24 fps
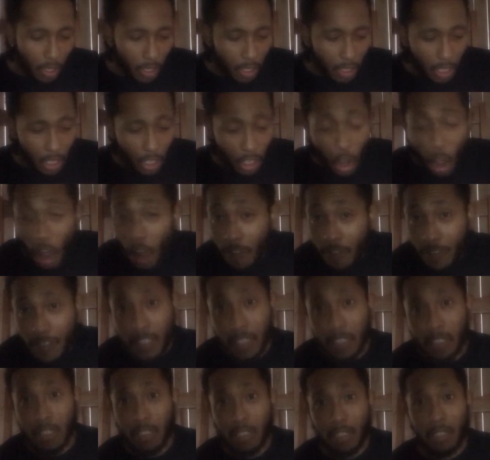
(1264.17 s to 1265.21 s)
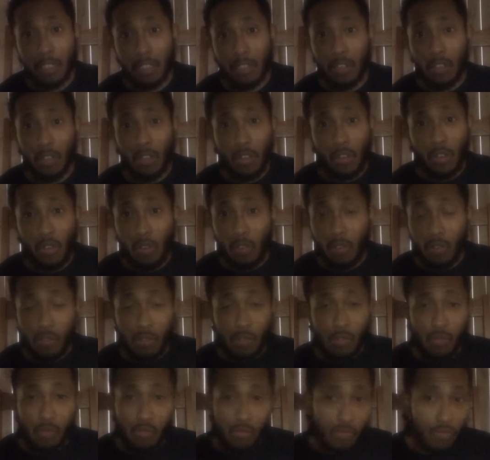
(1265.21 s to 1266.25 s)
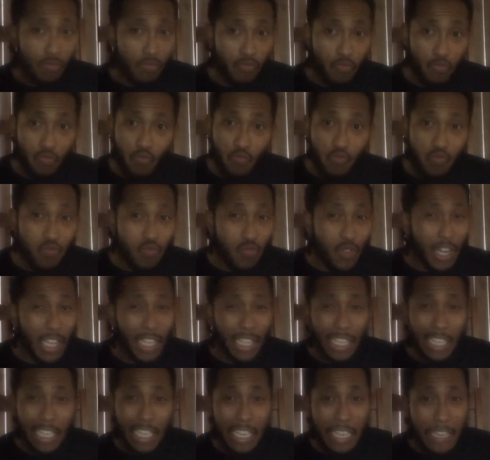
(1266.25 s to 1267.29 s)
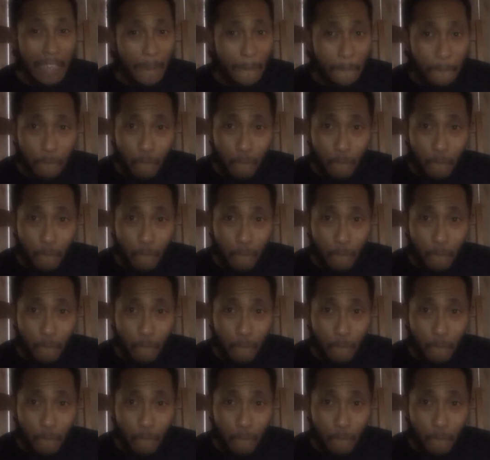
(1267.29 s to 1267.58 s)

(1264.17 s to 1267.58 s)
The Dolphins, who really